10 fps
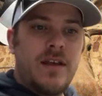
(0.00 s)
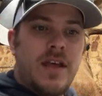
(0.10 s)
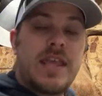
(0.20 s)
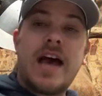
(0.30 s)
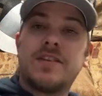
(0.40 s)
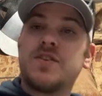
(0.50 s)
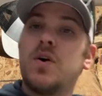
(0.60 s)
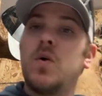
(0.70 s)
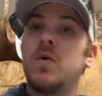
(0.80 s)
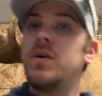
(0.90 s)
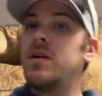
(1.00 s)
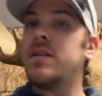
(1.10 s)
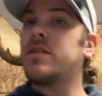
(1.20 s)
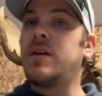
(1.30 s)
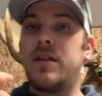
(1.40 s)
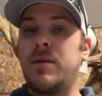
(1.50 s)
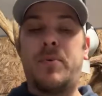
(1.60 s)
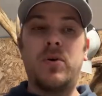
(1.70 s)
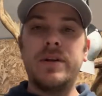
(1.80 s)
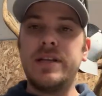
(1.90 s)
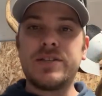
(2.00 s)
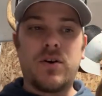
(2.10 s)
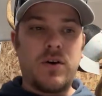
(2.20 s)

Yeah, so the bullet is,